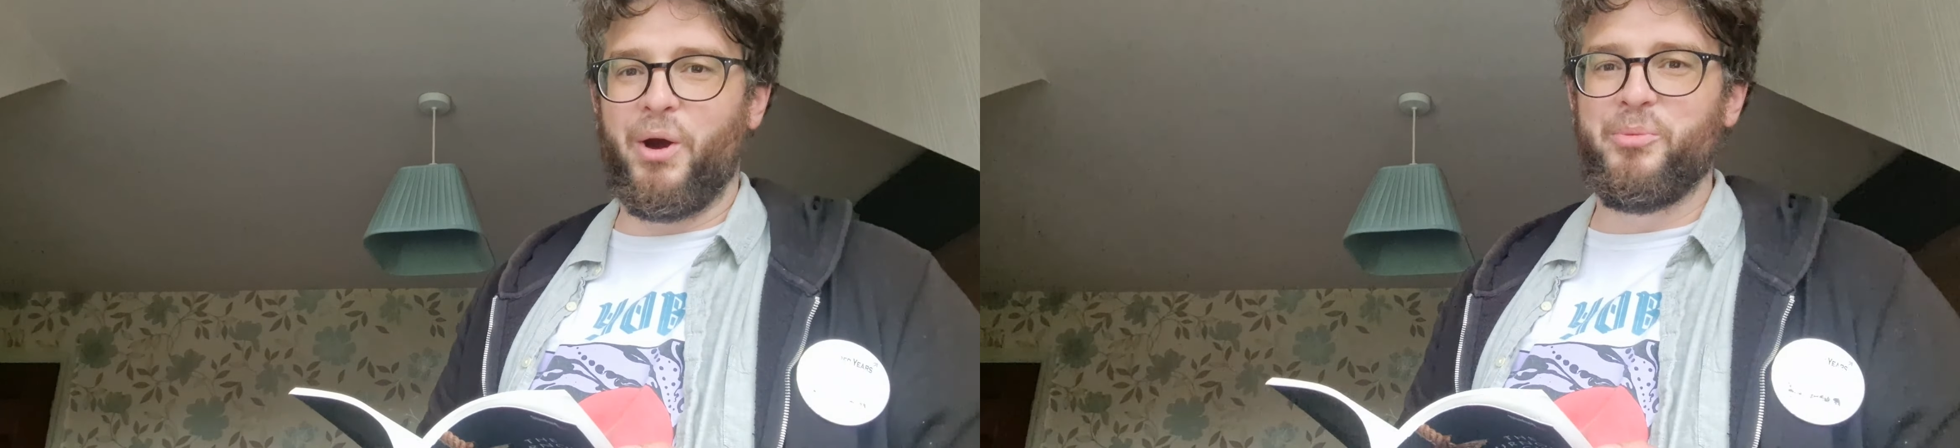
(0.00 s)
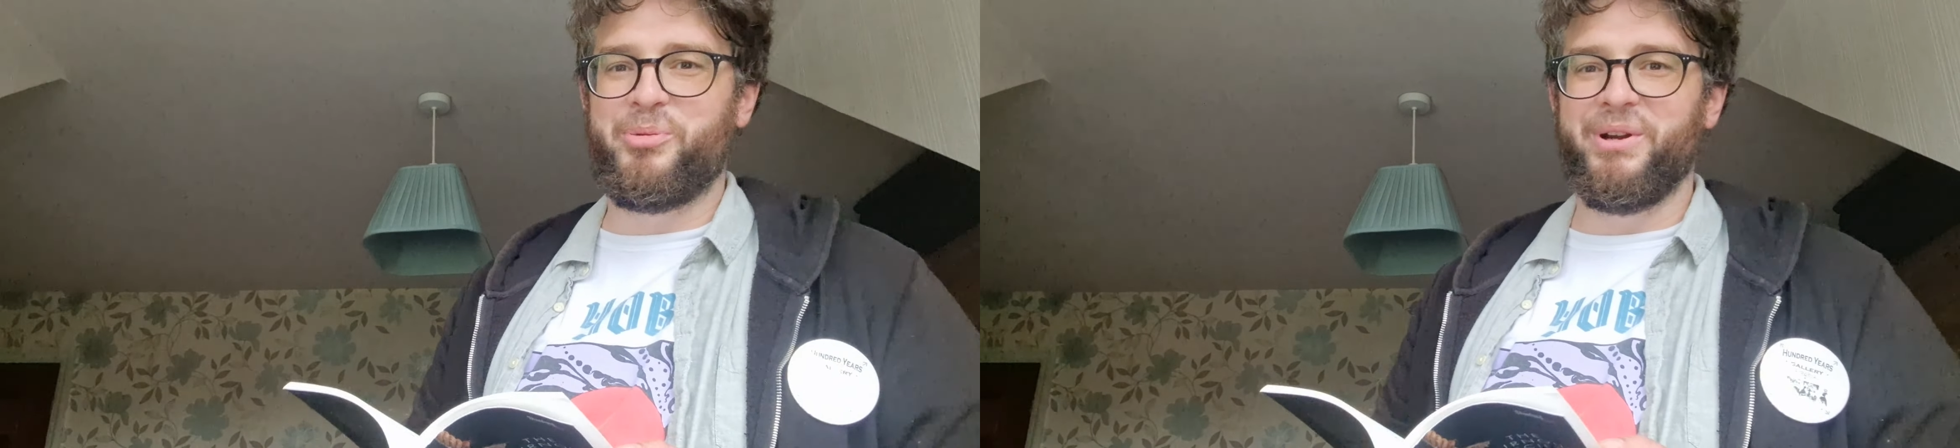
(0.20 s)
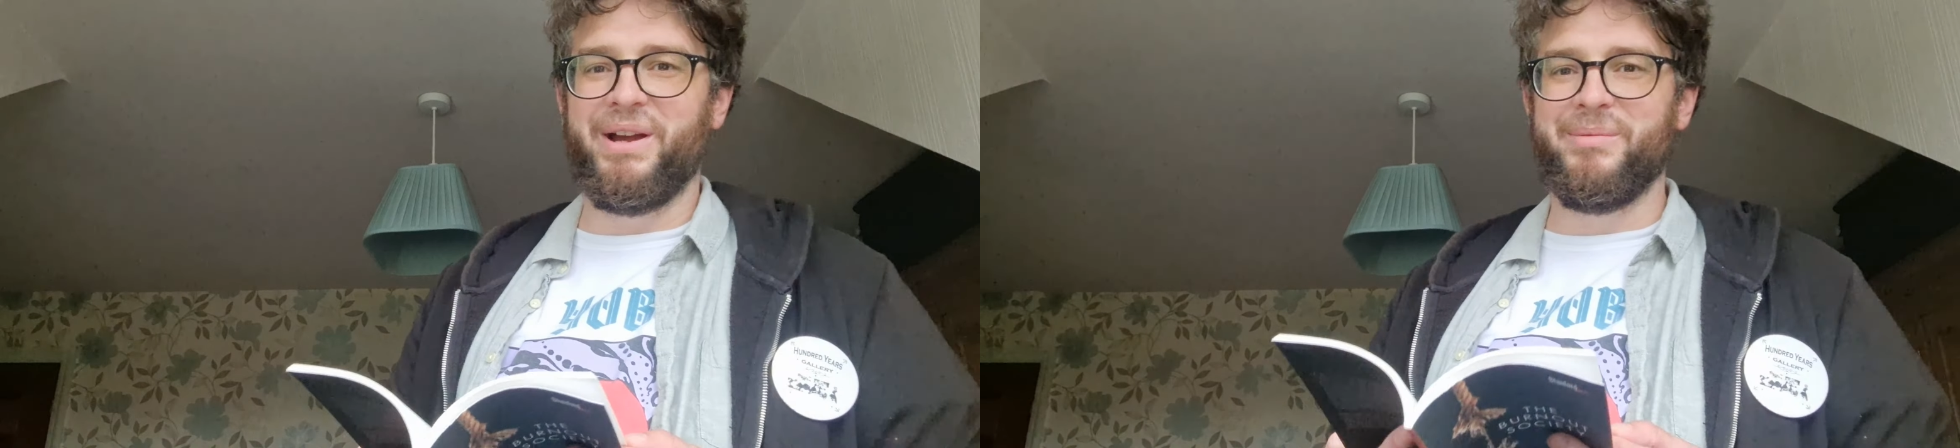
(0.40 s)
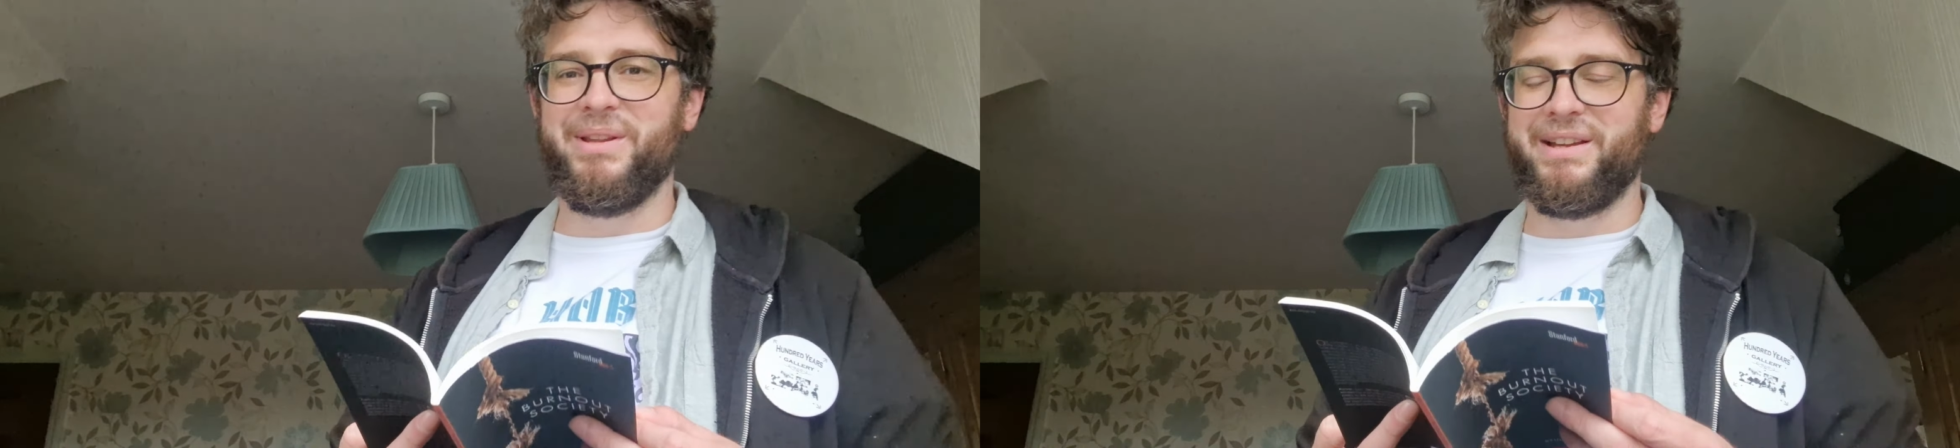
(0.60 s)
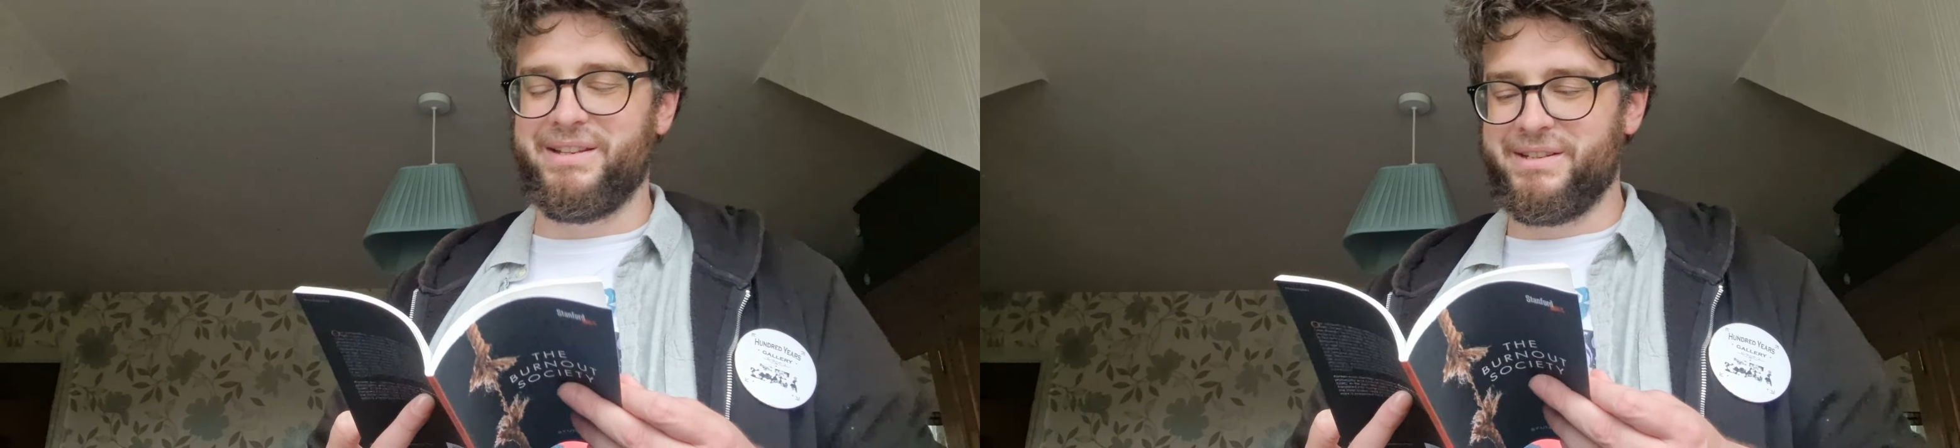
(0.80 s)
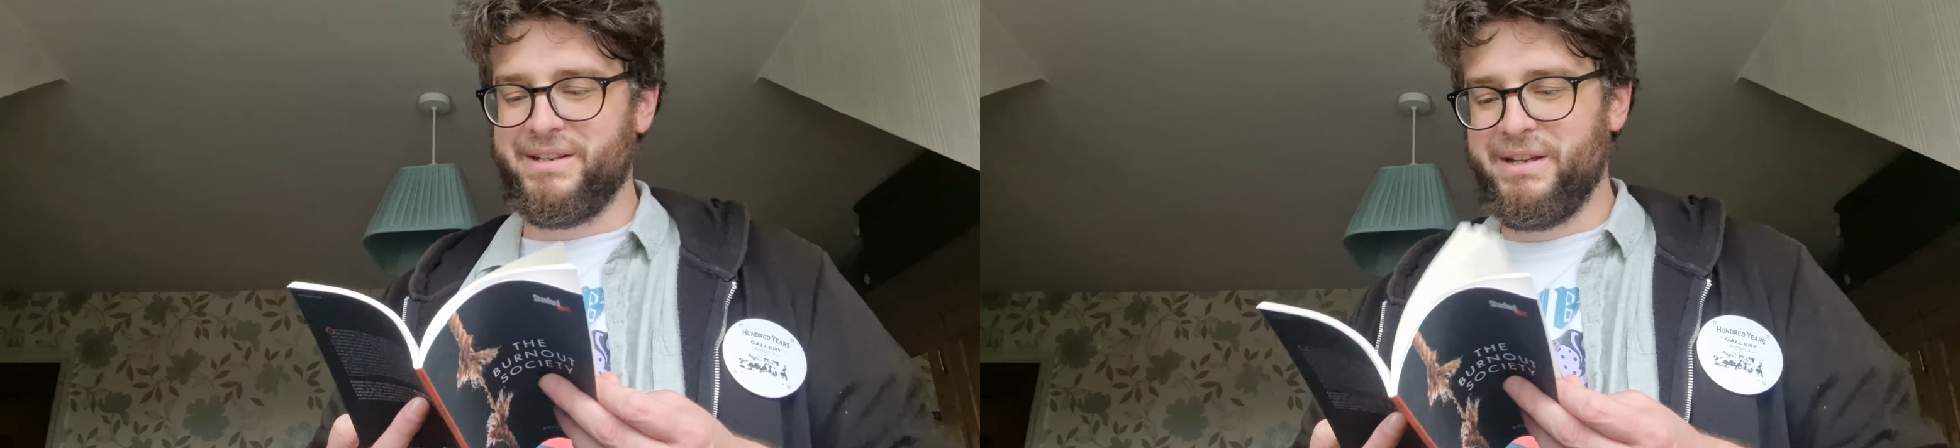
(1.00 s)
Oppenheimer like it,